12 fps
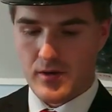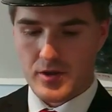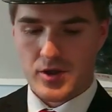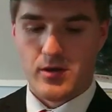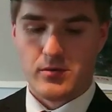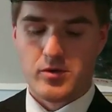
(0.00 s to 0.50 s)

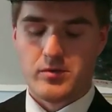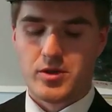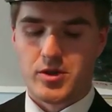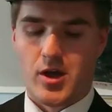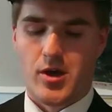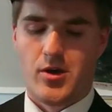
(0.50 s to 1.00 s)
"I told you
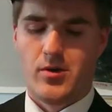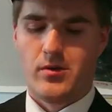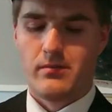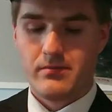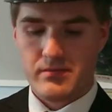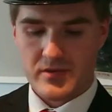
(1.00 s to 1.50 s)

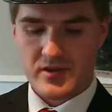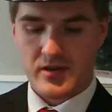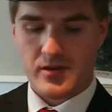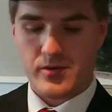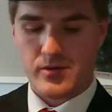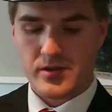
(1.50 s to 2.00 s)
so,"
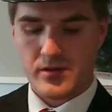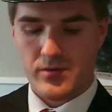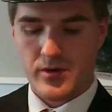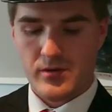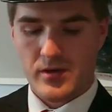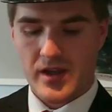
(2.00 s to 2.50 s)
said
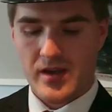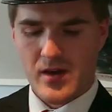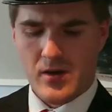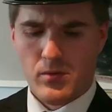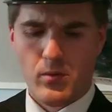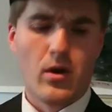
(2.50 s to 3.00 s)
Gordon rudely.
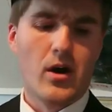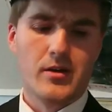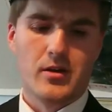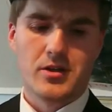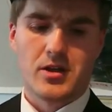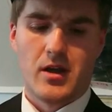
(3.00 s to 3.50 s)
"Why
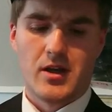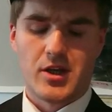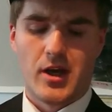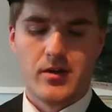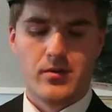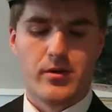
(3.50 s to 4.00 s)
not
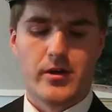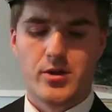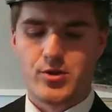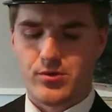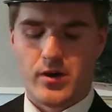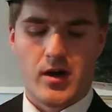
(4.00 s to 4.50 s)
let
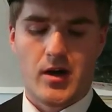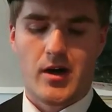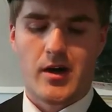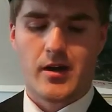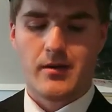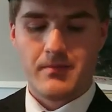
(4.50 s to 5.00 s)
Henry
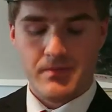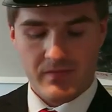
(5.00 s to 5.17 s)
try?"